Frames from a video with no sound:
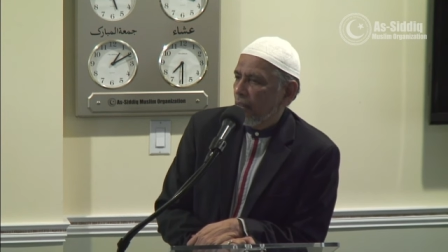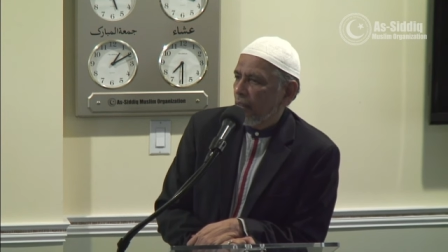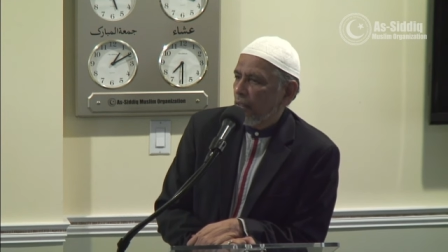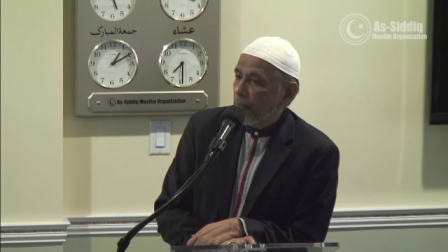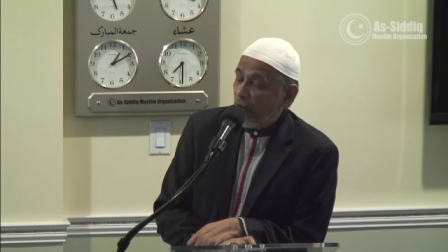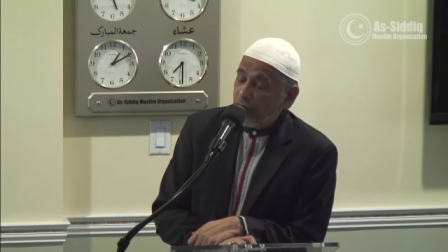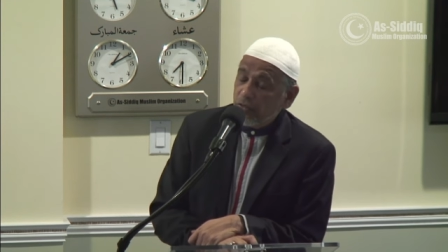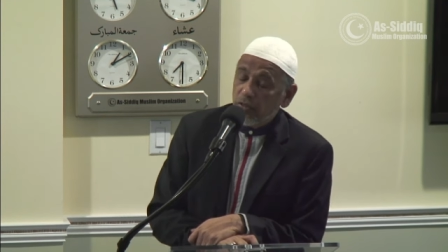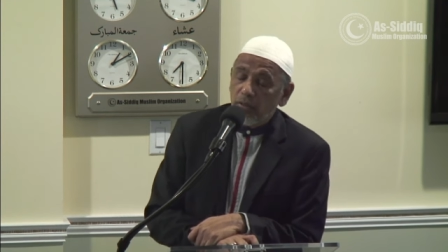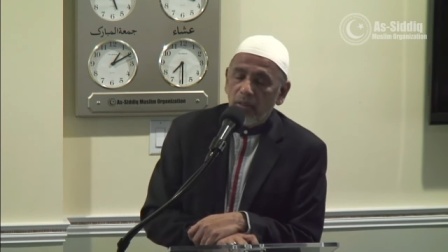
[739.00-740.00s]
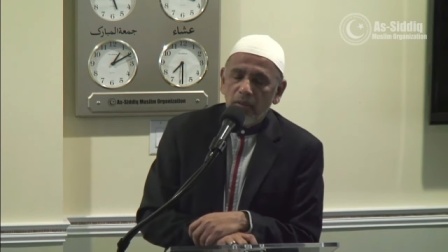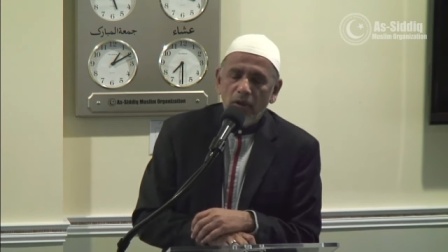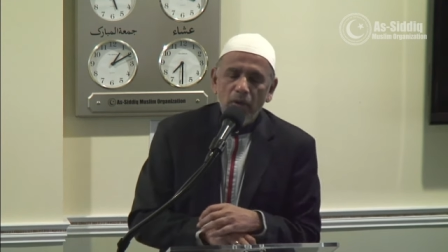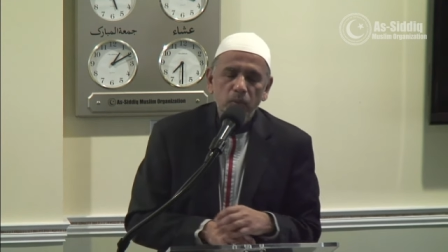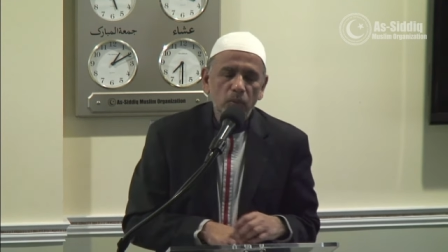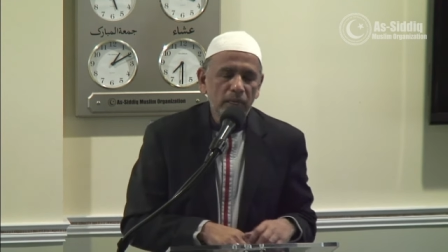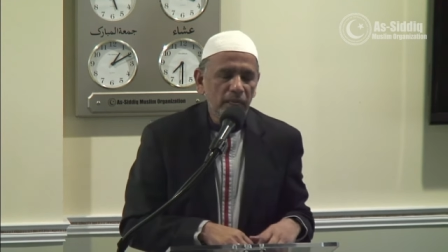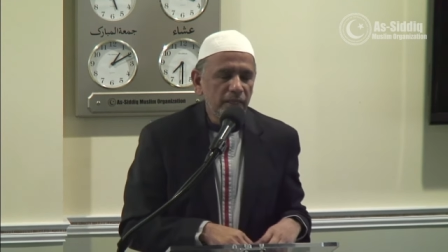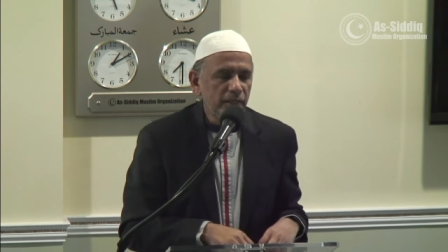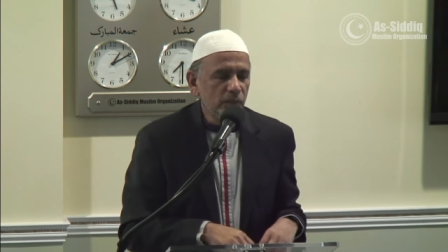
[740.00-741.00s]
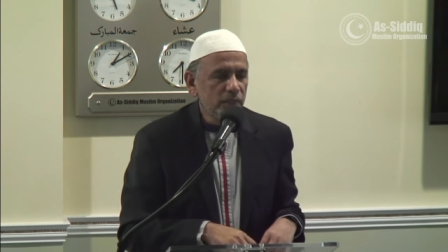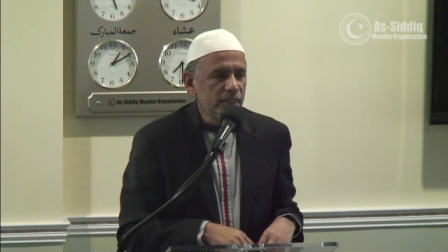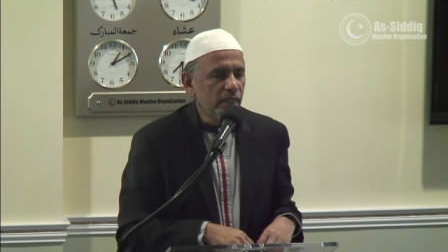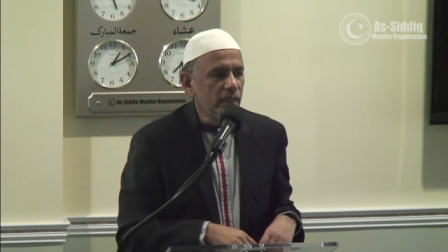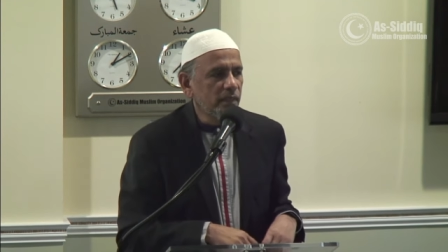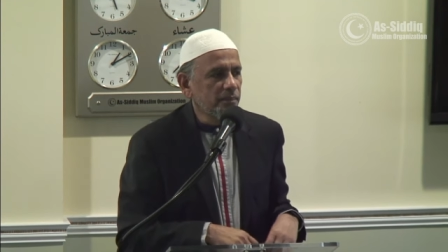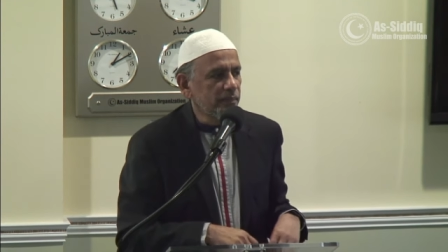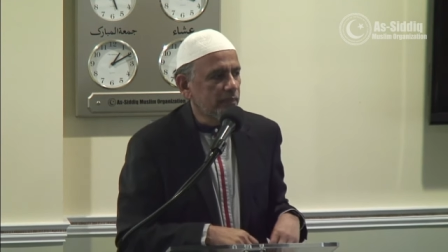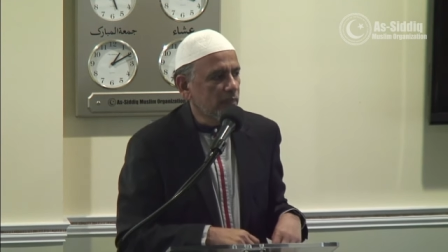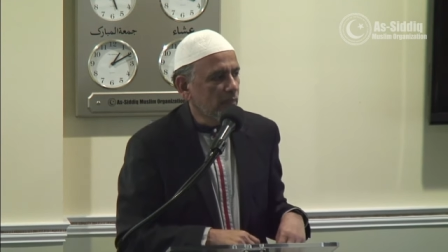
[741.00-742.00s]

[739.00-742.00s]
The Prophet sallallahu alaihi wasallam